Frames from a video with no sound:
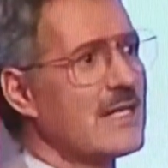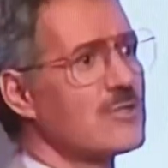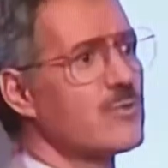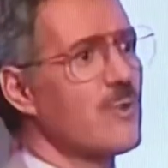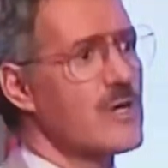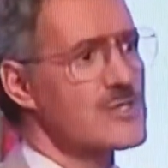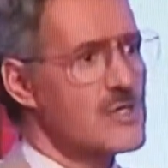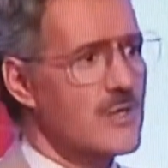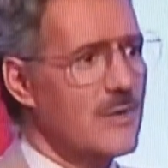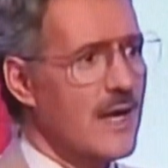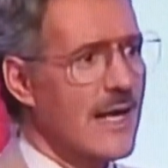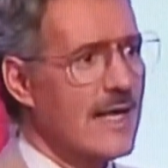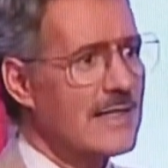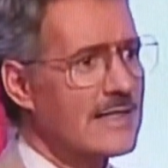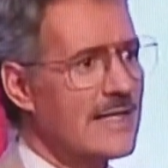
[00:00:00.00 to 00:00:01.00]
S. was a
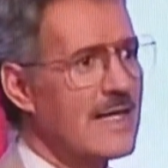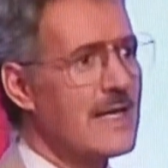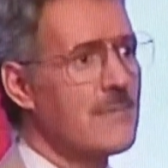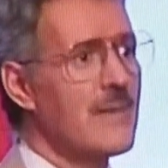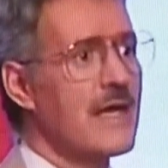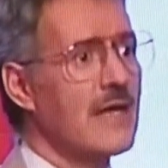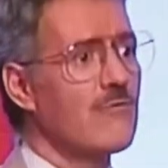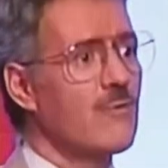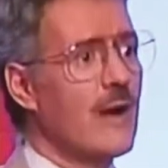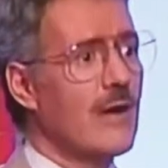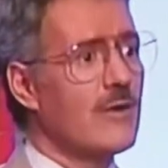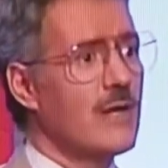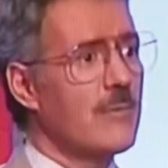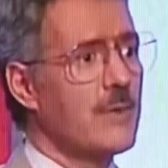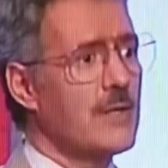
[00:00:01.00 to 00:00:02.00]
Grant, and he may have
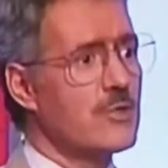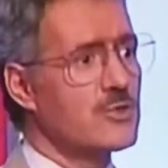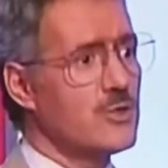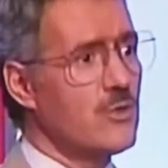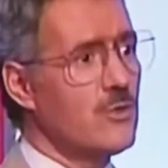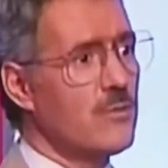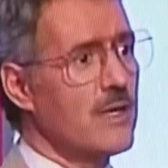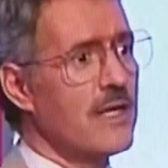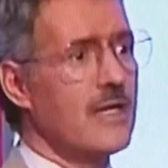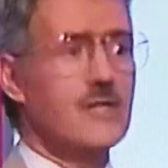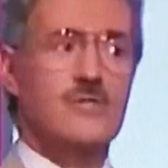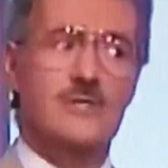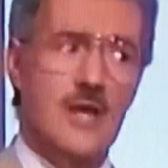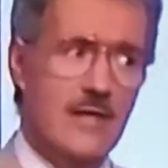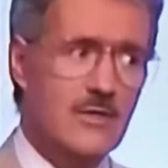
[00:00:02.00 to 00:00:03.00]
wound up in a tomb, but he
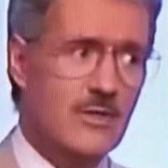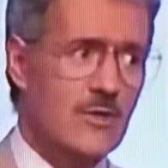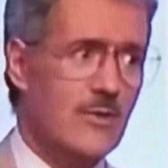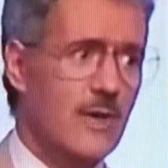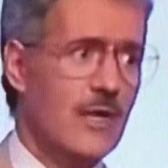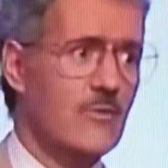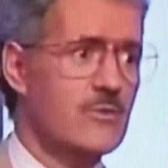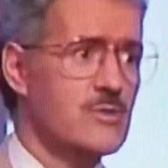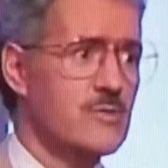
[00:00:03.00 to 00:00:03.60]
is not the correct